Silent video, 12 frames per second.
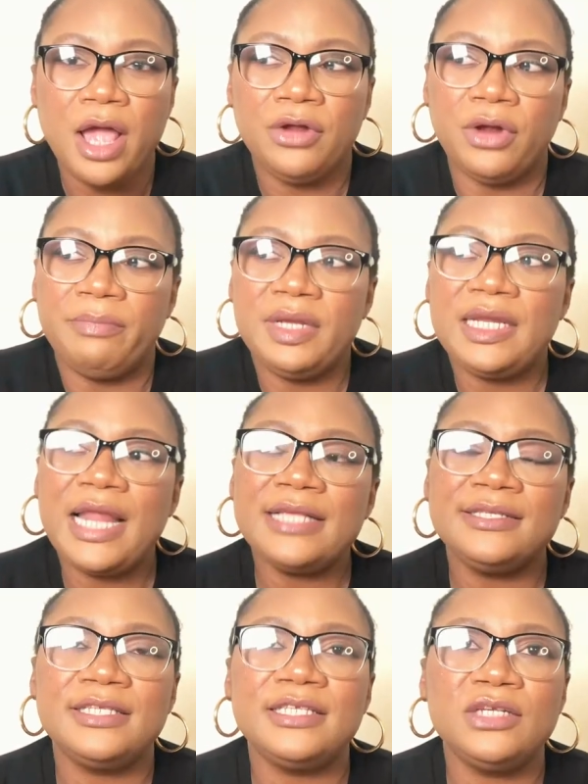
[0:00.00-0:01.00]

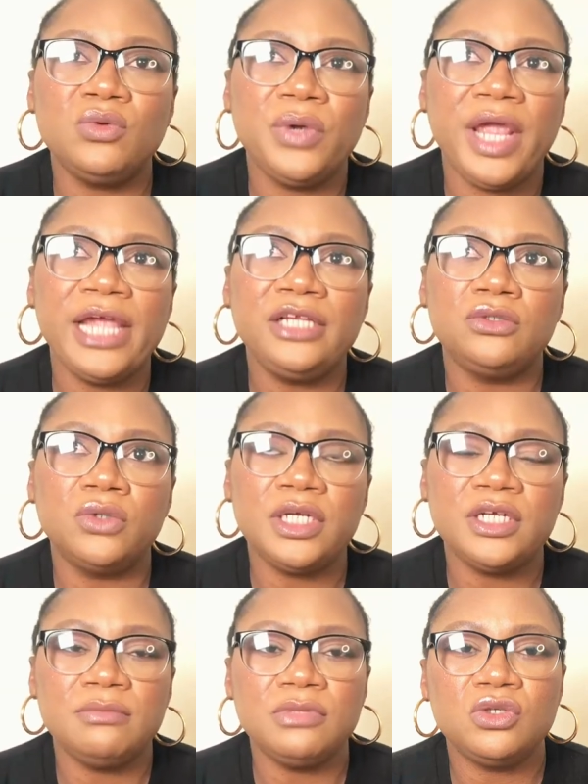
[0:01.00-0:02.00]
Last season we enjoyed
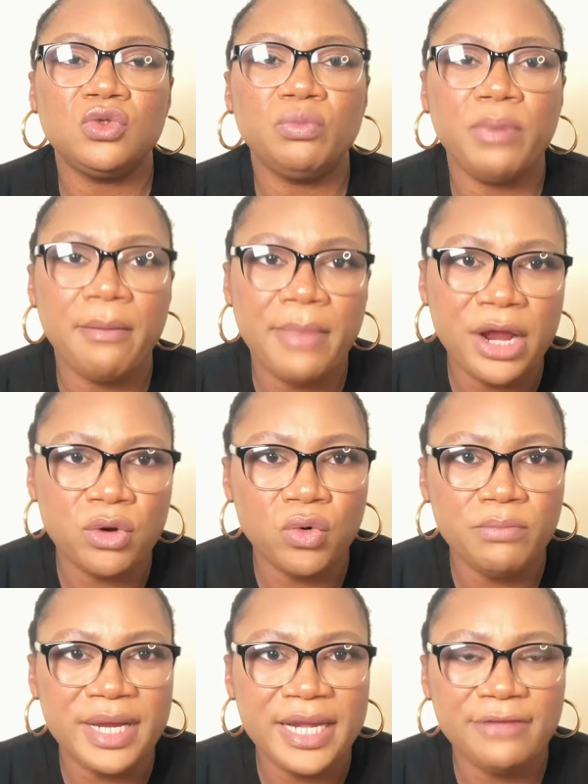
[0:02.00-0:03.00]
them. The super micro
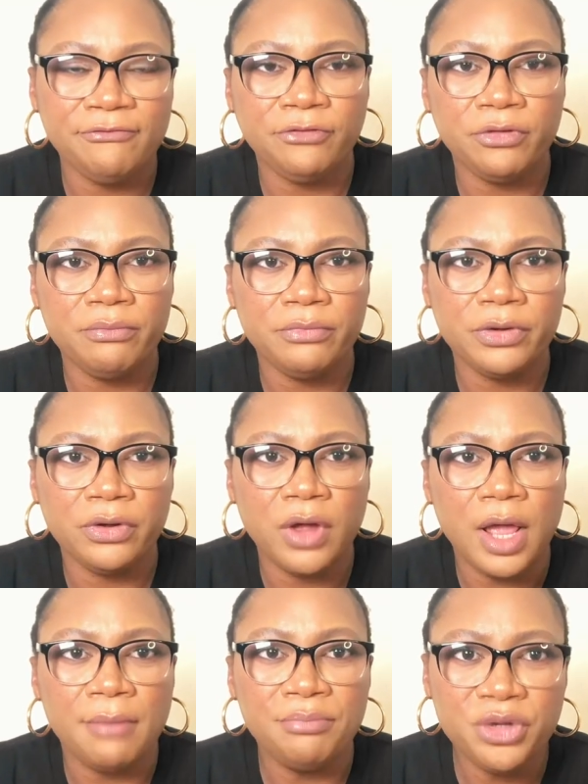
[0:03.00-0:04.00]
mini from
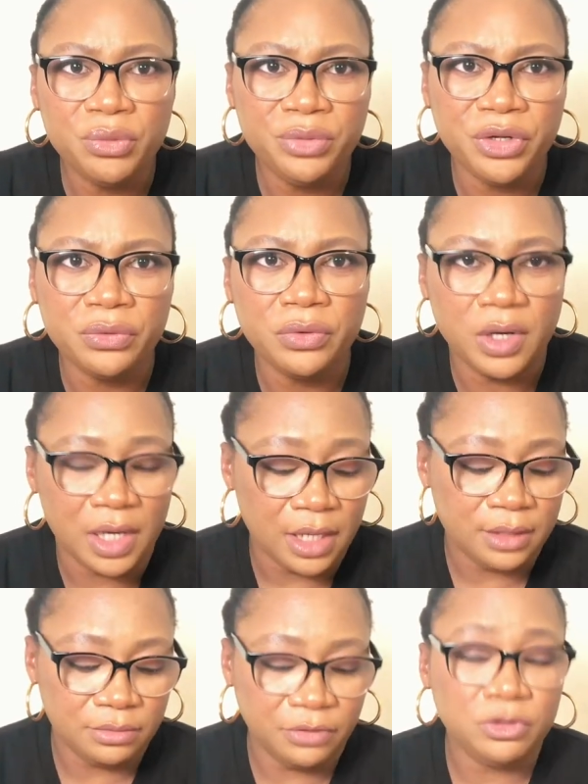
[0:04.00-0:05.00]
Miu Miu,
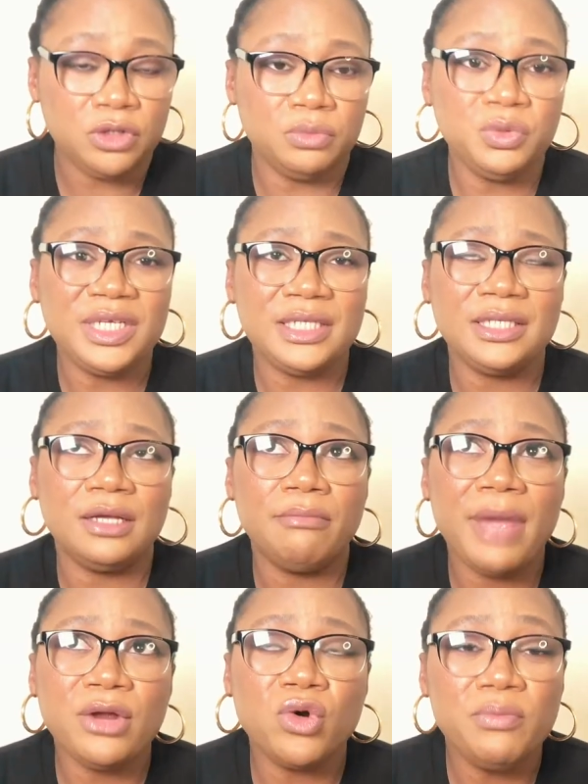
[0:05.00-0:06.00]
which is a
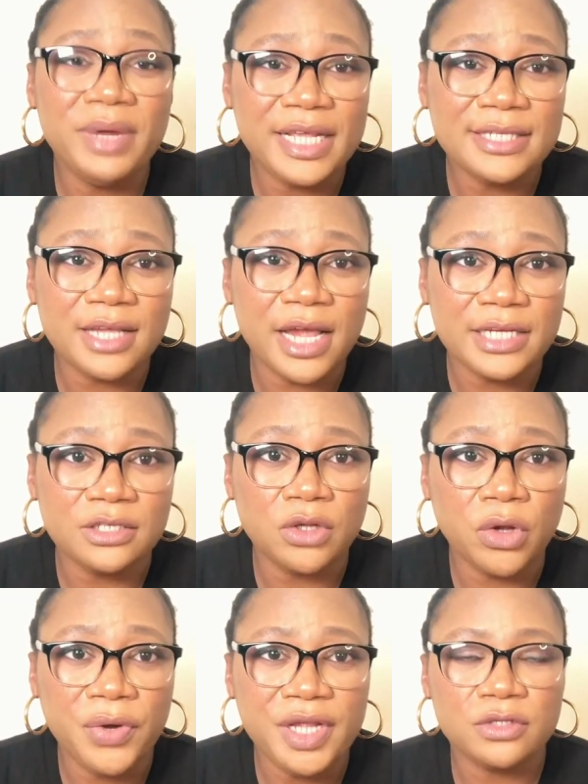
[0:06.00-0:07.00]
micro mini skirt.
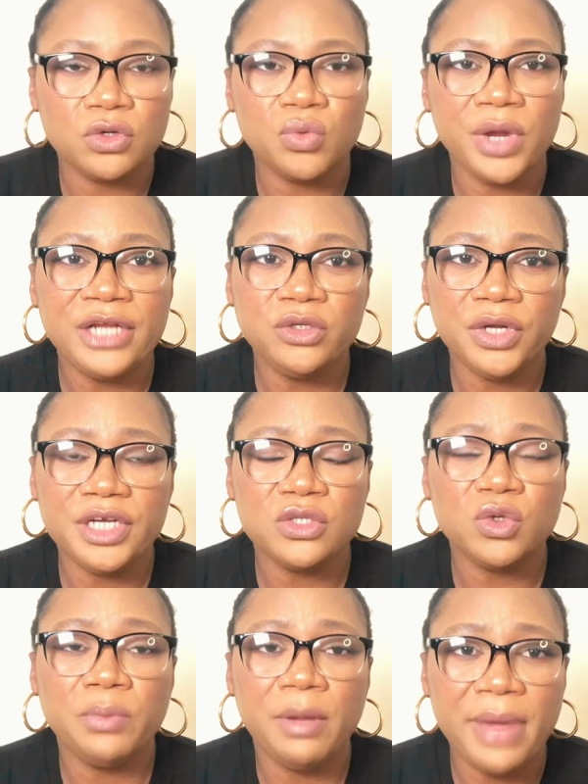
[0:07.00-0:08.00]
Sorry, so we enjoyed the
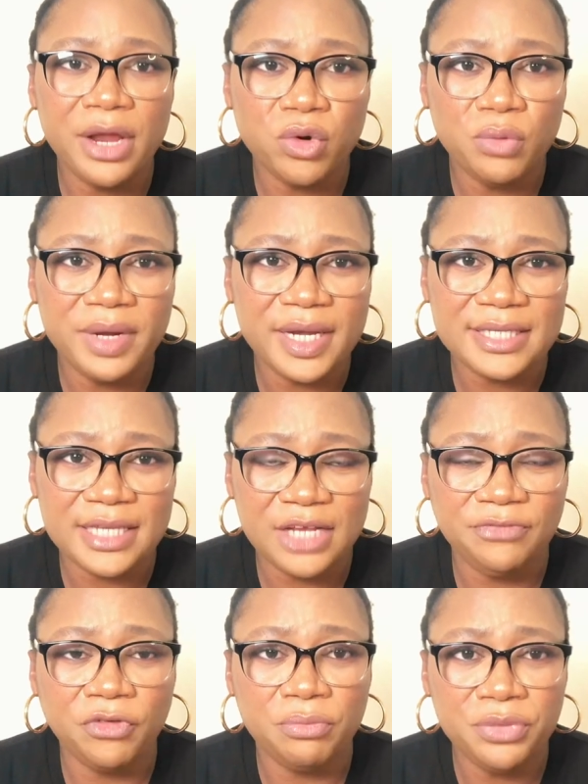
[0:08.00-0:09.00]
super micro mini skirt
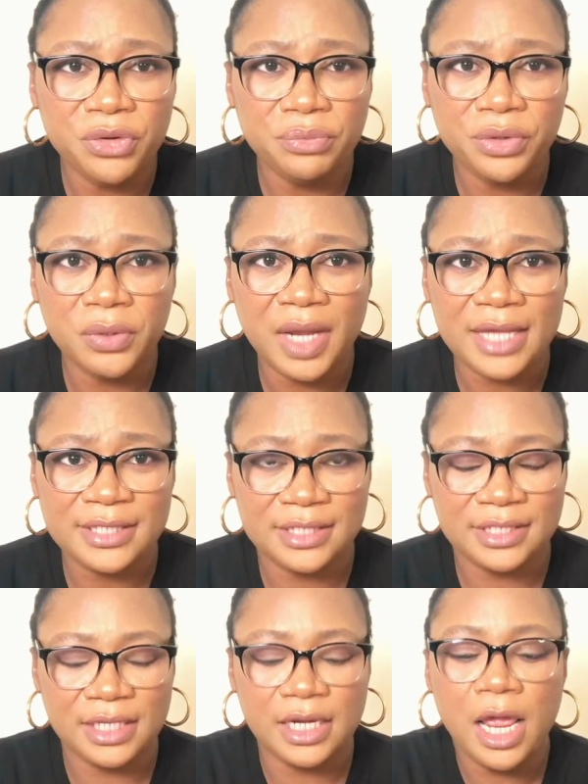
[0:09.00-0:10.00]
from Miu Miu last
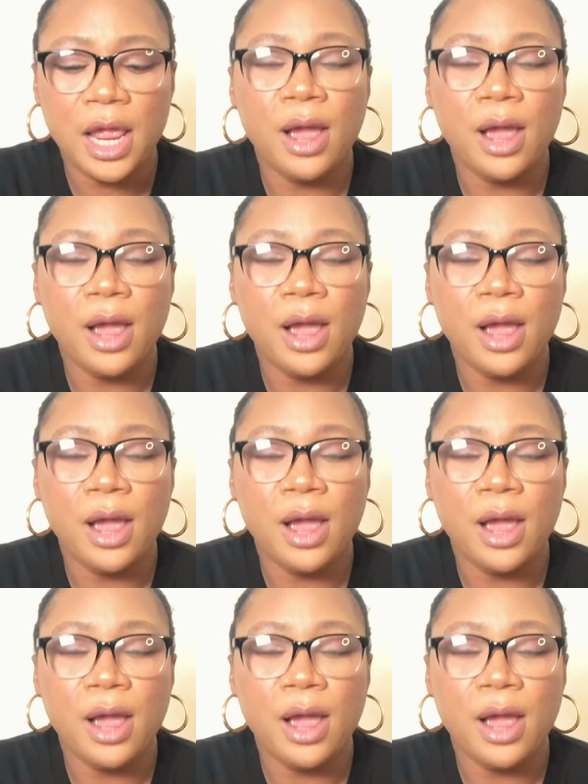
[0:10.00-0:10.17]
season.